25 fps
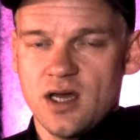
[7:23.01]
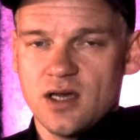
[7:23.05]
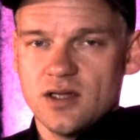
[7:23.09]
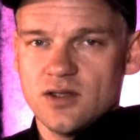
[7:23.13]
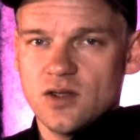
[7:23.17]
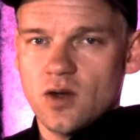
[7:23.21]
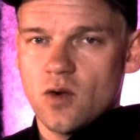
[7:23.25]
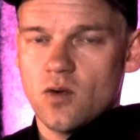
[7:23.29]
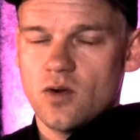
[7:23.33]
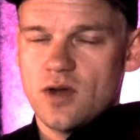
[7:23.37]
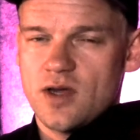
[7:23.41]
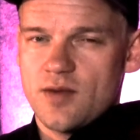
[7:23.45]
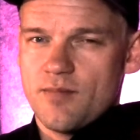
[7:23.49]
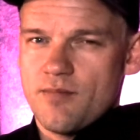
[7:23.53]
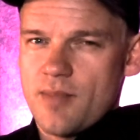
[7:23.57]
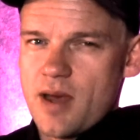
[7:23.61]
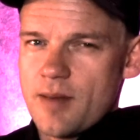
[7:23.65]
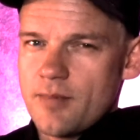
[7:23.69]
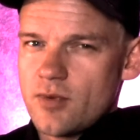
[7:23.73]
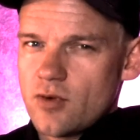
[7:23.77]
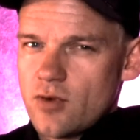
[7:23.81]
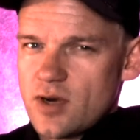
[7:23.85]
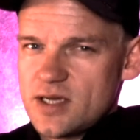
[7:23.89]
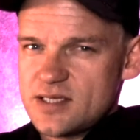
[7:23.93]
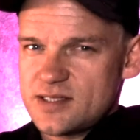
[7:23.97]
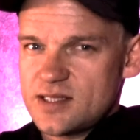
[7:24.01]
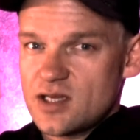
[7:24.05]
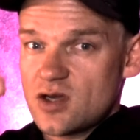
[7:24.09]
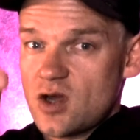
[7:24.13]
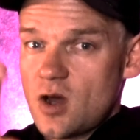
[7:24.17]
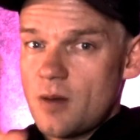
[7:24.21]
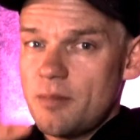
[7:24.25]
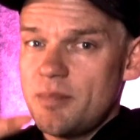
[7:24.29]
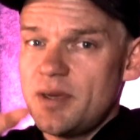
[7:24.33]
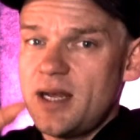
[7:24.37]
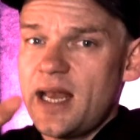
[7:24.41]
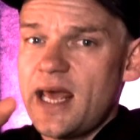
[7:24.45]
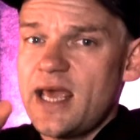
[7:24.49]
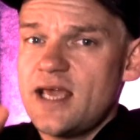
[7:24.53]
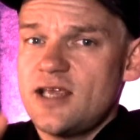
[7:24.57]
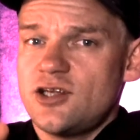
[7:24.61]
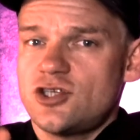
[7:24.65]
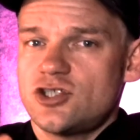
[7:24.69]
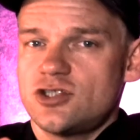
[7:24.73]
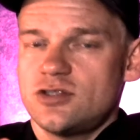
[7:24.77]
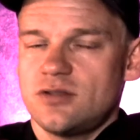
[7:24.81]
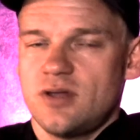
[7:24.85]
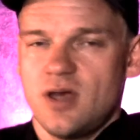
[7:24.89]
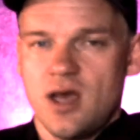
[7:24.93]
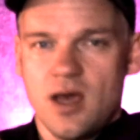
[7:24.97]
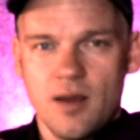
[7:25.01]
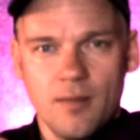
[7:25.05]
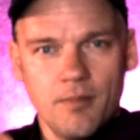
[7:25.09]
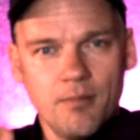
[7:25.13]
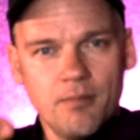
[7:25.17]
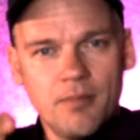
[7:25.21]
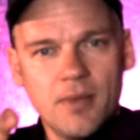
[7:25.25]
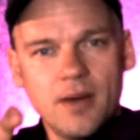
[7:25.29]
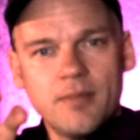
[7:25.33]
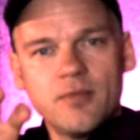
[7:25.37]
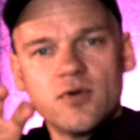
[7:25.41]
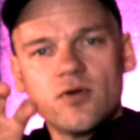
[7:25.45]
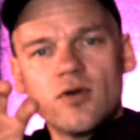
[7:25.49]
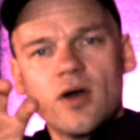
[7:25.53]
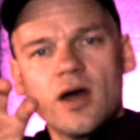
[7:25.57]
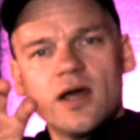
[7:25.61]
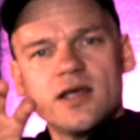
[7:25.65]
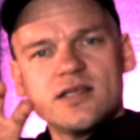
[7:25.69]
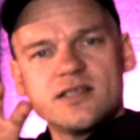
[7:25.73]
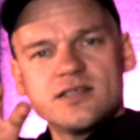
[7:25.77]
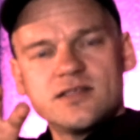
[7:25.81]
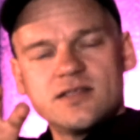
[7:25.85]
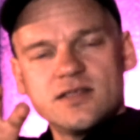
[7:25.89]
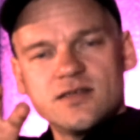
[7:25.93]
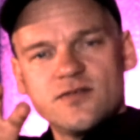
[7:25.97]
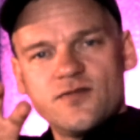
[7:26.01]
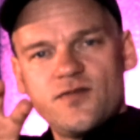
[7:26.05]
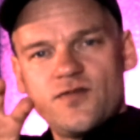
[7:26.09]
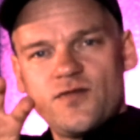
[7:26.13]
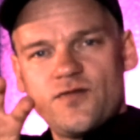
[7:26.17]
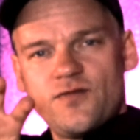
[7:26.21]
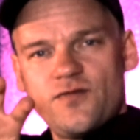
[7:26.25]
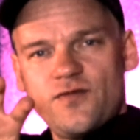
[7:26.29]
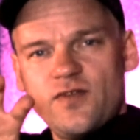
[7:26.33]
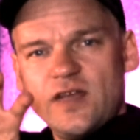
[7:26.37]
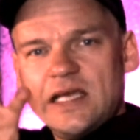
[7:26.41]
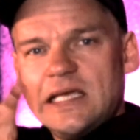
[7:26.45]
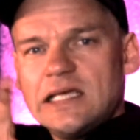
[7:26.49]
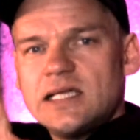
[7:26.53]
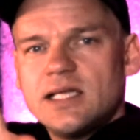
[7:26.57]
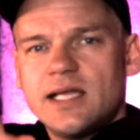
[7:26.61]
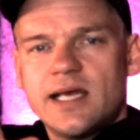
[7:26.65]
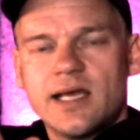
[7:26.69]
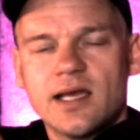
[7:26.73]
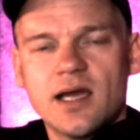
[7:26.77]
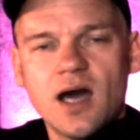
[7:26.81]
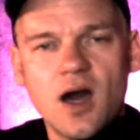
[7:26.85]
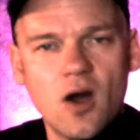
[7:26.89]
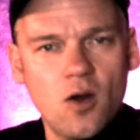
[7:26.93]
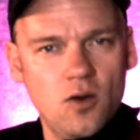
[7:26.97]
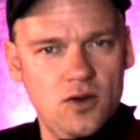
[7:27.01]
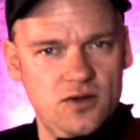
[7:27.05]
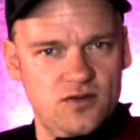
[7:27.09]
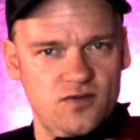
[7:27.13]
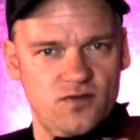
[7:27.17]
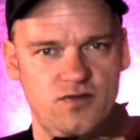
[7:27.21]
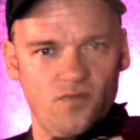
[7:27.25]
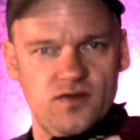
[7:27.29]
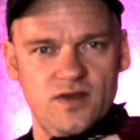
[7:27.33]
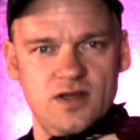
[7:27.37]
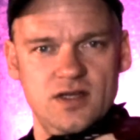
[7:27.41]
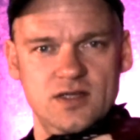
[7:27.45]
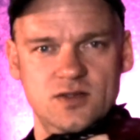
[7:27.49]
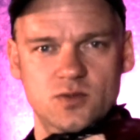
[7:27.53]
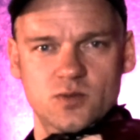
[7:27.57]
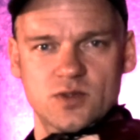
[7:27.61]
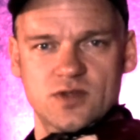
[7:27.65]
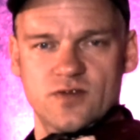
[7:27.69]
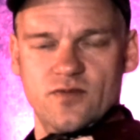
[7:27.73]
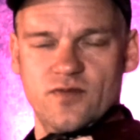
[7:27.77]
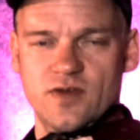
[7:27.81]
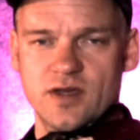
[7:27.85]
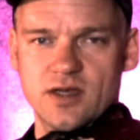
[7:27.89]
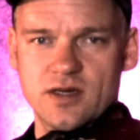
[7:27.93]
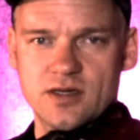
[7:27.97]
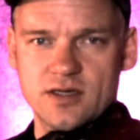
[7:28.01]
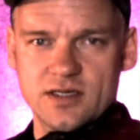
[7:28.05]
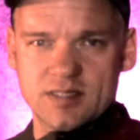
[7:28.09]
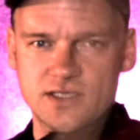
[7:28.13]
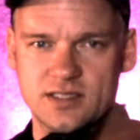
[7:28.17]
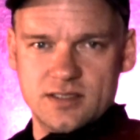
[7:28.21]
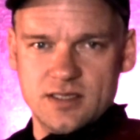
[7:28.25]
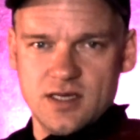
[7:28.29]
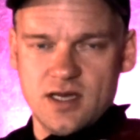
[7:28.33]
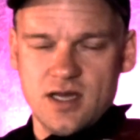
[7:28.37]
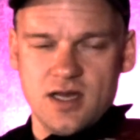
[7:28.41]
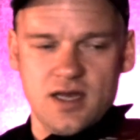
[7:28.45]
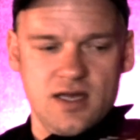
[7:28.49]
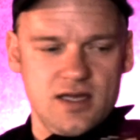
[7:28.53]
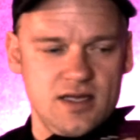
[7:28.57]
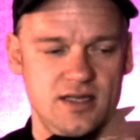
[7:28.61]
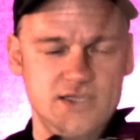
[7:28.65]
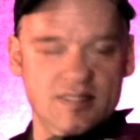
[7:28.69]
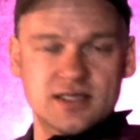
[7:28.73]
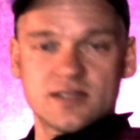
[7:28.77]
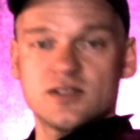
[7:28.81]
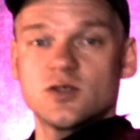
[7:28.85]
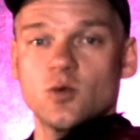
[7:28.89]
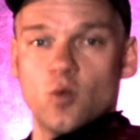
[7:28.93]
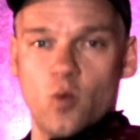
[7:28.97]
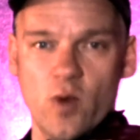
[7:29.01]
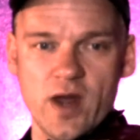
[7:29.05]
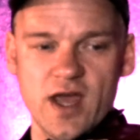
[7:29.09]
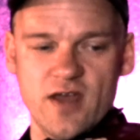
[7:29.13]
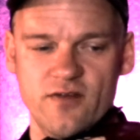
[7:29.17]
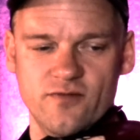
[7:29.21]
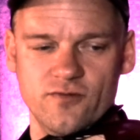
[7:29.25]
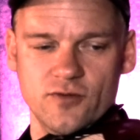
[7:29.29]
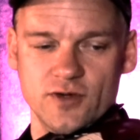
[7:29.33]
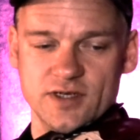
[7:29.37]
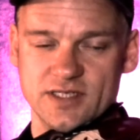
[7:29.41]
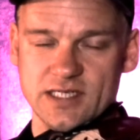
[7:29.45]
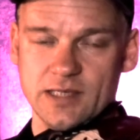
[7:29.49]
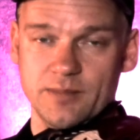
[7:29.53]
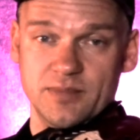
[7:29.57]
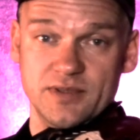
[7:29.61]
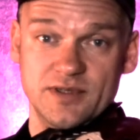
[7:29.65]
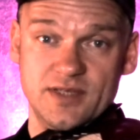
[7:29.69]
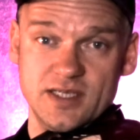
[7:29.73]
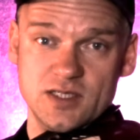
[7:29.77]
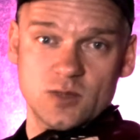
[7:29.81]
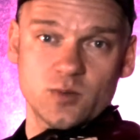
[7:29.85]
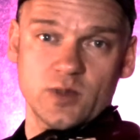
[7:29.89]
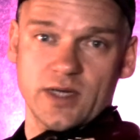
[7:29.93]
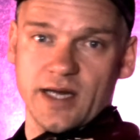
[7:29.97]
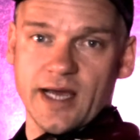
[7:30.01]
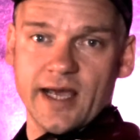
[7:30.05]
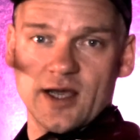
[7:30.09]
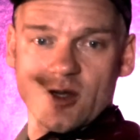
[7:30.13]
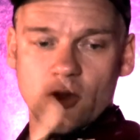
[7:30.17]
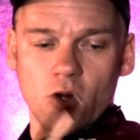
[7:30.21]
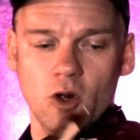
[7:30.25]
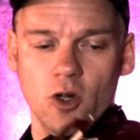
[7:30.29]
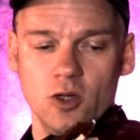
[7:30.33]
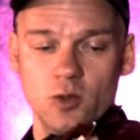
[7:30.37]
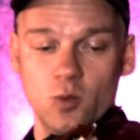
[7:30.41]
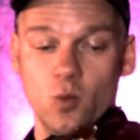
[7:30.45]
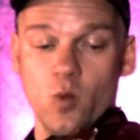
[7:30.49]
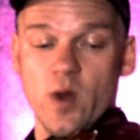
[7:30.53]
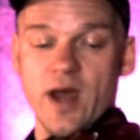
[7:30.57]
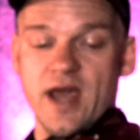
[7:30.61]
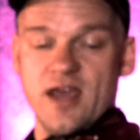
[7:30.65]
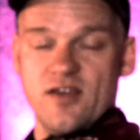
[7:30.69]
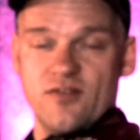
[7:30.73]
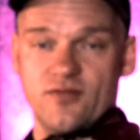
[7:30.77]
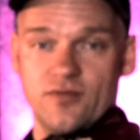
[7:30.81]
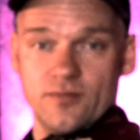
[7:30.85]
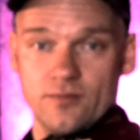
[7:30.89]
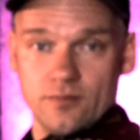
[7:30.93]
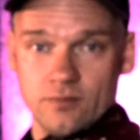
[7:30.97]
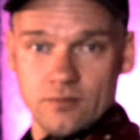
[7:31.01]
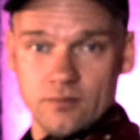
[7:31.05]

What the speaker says: No, memorize the combination. Memorize the feeling, how it feels with the fingers. Is it the wave? For example, this one I call wave.